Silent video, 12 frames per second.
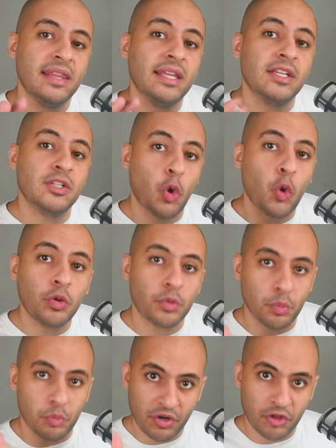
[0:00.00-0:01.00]
than his
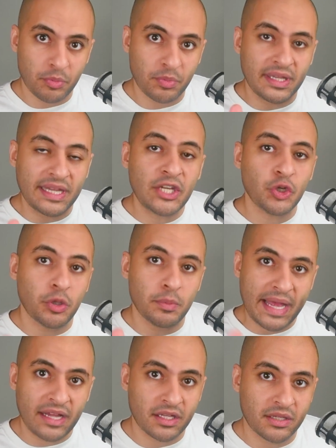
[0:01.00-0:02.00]
older brother, Millennial
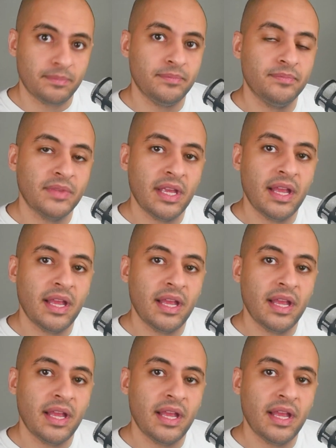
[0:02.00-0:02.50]
Malcolm,